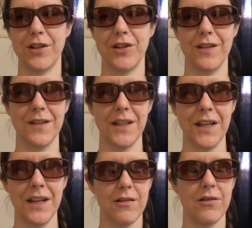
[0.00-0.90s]
which is
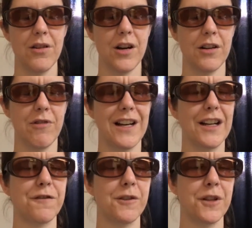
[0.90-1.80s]
not quite
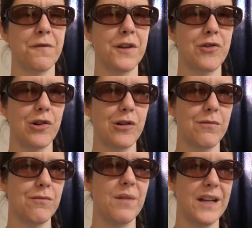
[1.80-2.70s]
as fully featured,
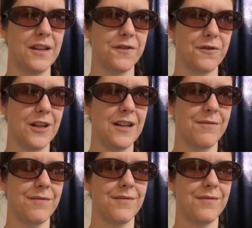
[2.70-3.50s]
but is free.